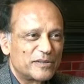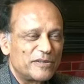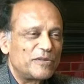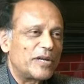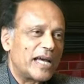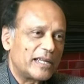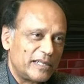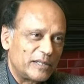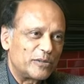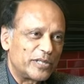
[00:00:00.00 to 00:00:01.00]
So if you
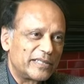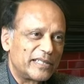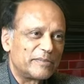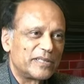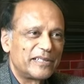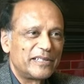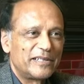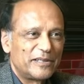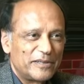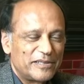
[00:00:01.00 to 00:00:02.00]
had included them,
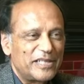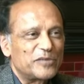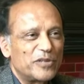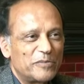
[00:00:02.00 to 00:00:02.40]
things